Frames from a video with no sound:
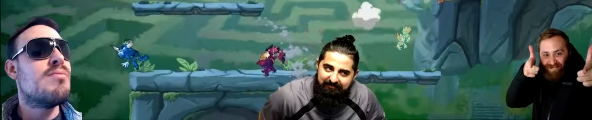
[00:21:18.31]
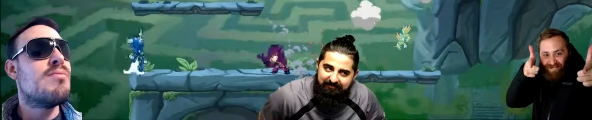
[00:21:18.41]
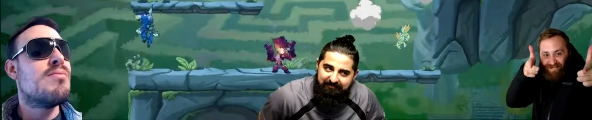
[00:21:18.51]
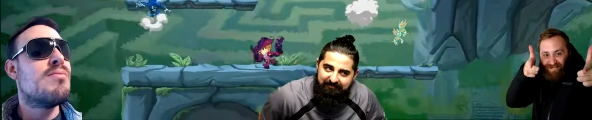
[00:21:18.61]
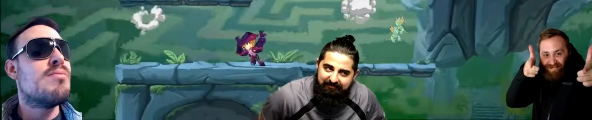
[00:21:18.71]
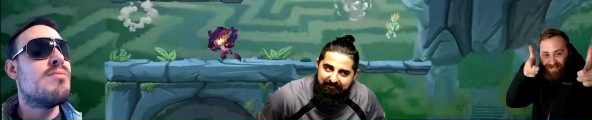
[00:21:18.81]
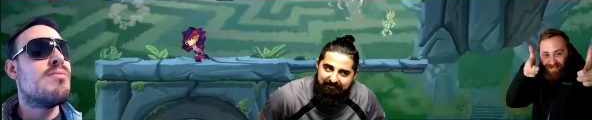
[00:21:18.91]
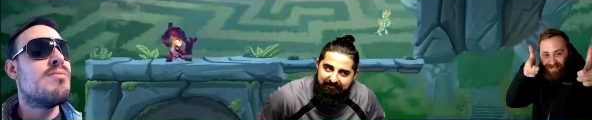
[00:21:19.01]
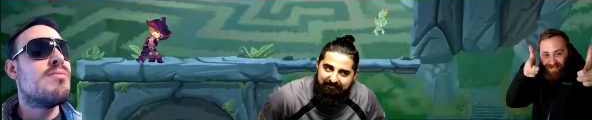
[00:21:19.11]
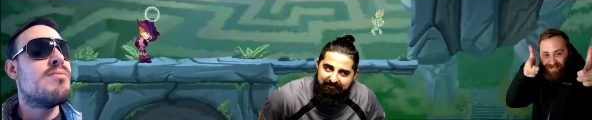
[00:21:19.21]

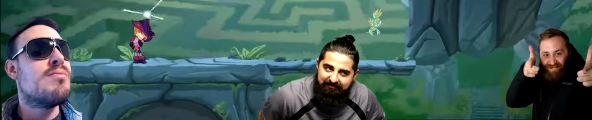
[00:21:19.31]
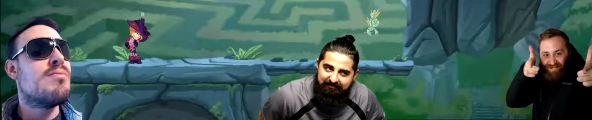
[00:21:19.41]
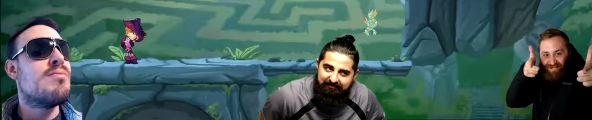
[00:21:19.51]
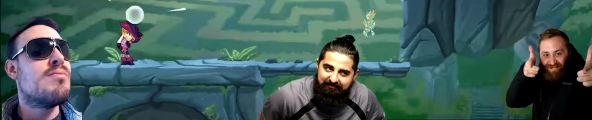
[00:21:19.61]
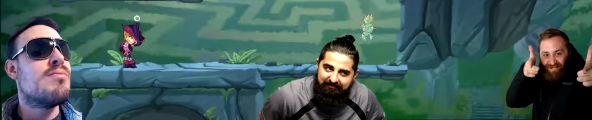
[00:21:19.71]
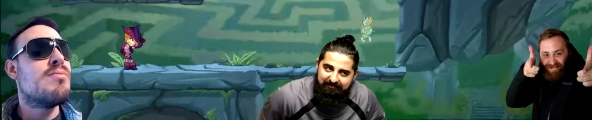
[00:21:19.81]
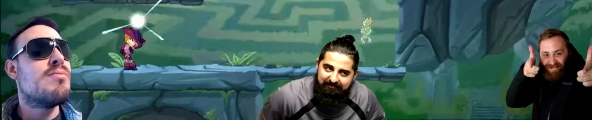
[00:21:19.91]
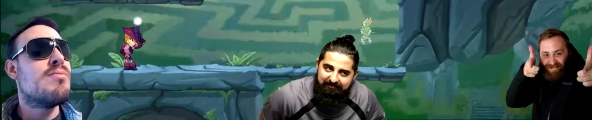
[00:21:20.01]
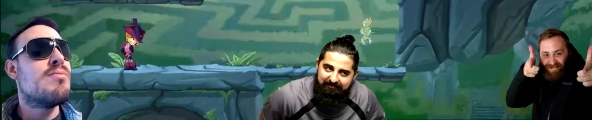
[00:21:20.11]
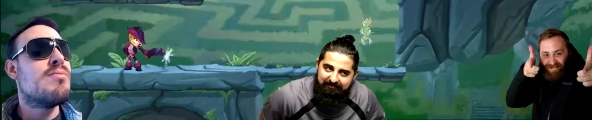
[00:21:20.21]

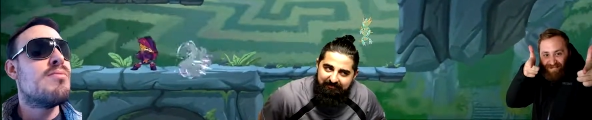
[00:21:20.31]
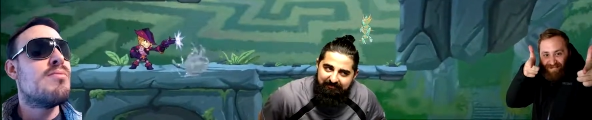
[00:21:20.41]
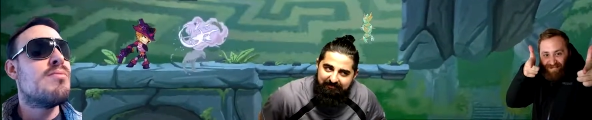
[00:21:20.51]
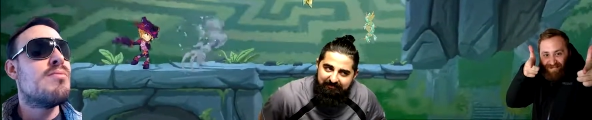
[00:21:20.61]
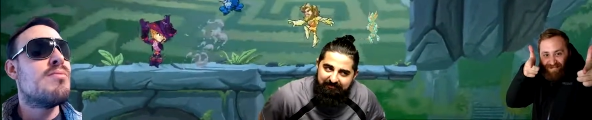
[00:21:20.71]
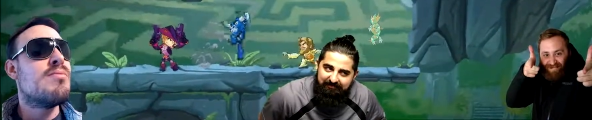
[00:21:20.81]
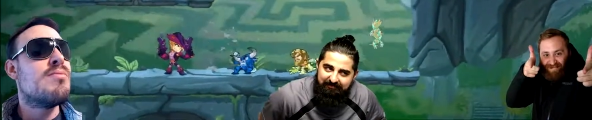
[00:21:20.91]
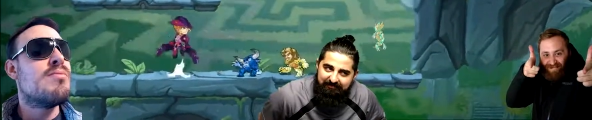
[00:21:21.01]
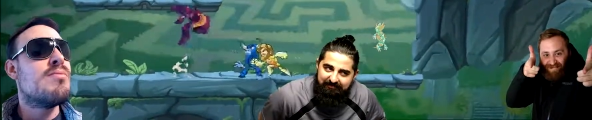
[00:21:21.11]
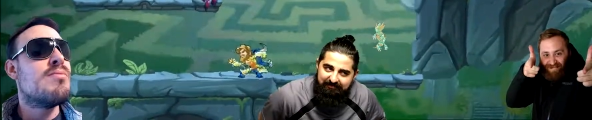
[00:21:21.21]

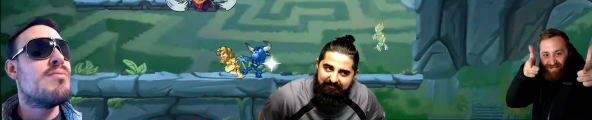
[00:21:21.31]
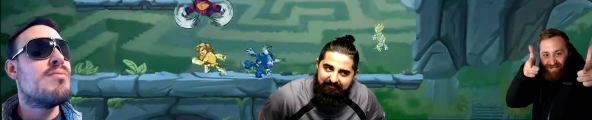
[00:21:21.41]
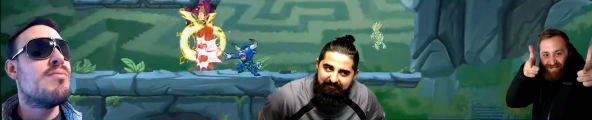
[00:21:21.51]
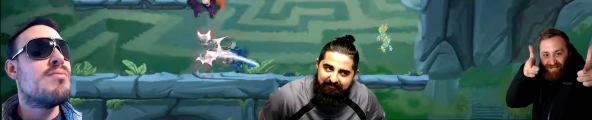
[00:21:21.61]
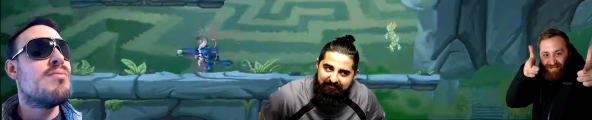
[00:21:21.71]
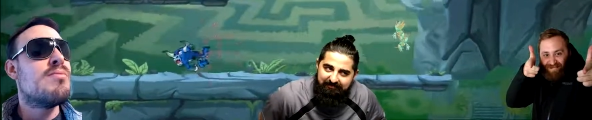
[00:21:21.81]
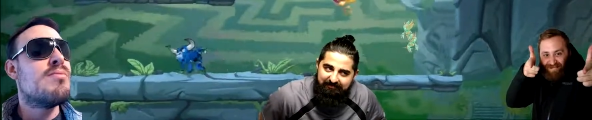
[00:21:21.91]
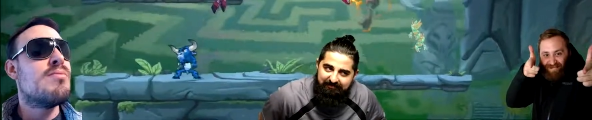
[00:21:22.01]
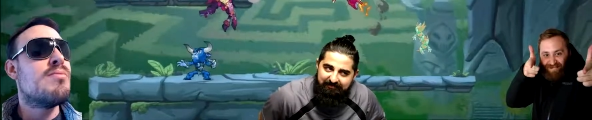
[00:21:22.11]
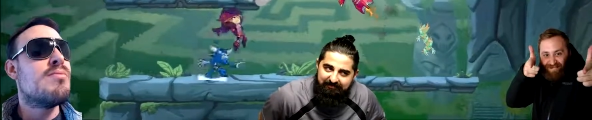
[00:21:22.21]

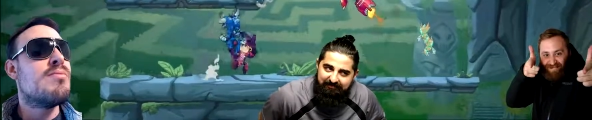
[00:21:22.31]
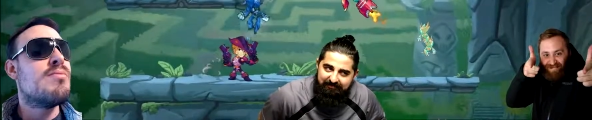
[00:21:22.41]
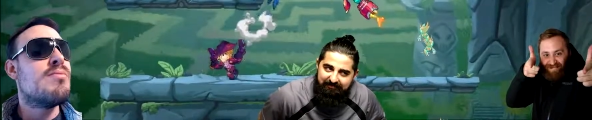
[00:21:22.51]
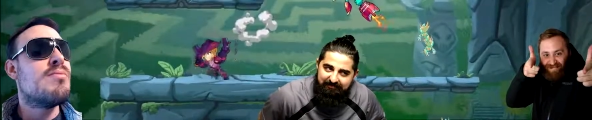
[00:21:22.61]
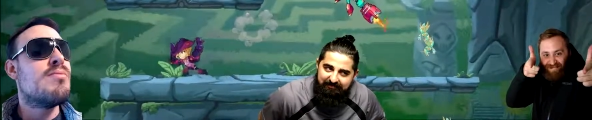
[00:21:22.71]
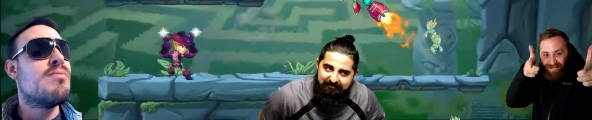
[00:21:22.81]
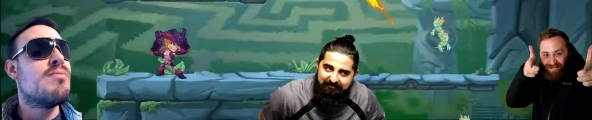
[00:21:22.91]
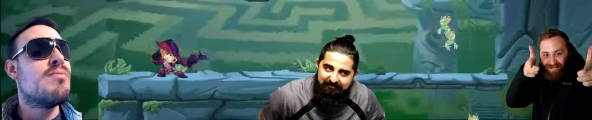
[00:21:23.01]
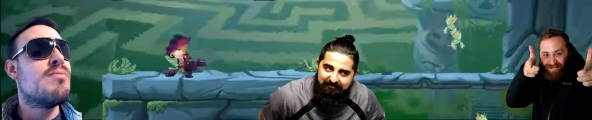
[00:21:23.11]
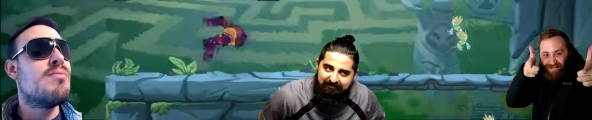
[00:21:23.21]

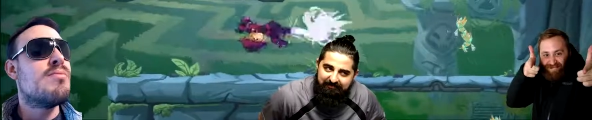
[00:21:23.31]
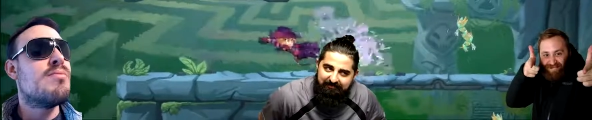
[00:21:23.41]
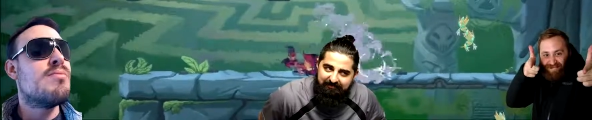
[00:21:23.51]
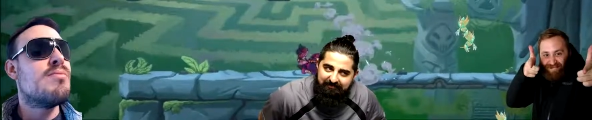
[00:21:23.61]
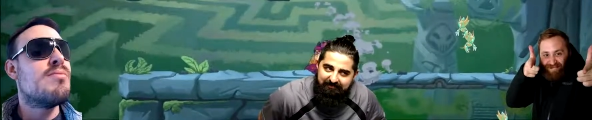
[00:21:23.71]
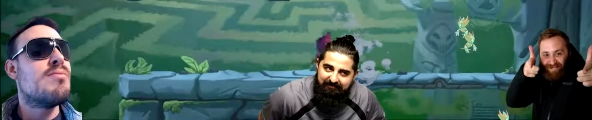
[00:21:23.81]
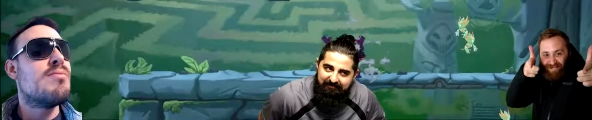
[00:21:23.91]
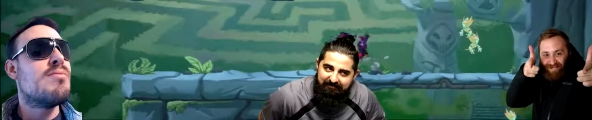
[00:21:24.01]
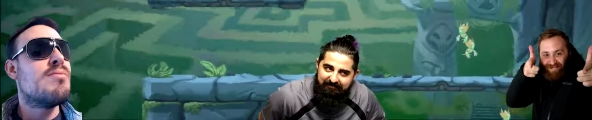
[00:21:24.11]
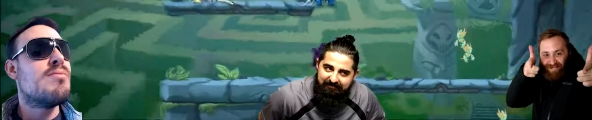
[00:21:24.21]

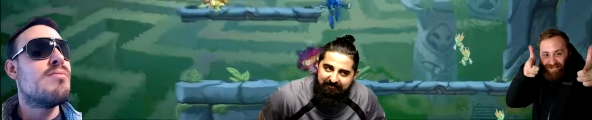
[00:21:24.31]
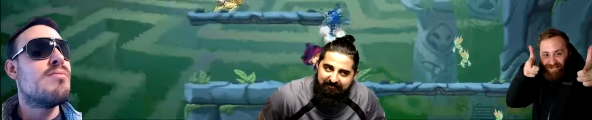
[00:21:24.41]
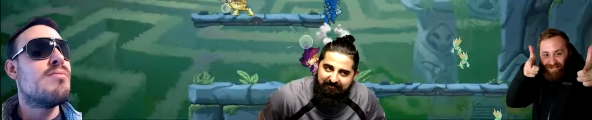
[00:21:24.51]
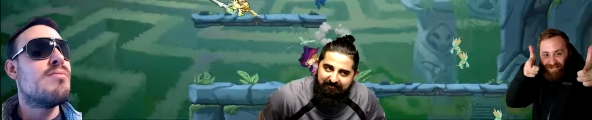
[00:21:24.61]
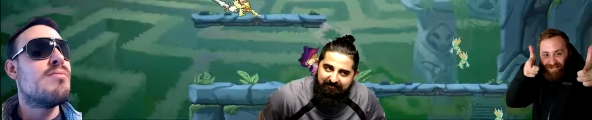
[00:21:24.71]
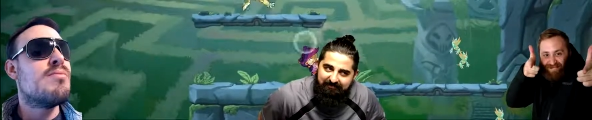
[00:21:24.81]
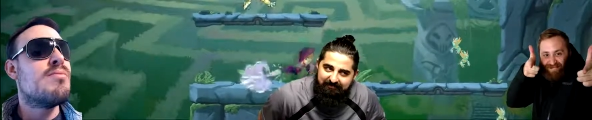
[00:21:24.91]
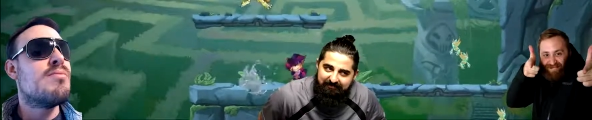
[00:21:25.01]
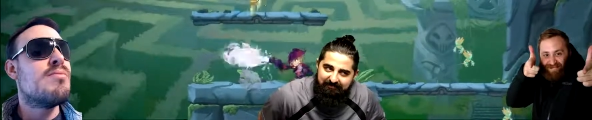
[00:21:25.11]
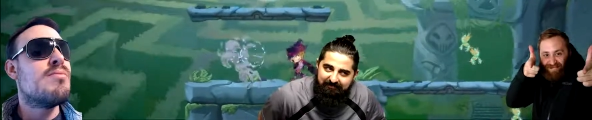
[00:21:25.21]

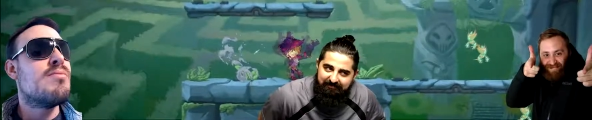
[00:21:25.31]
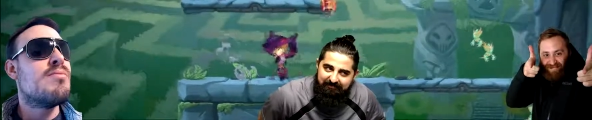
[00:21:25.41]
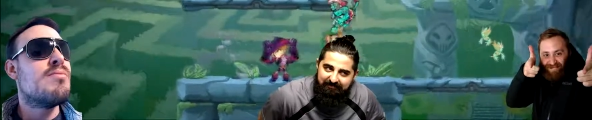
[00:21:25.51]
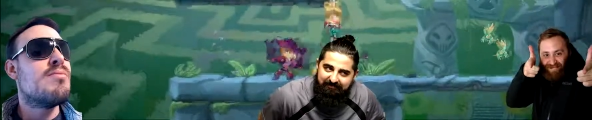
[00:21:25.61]
[no speech]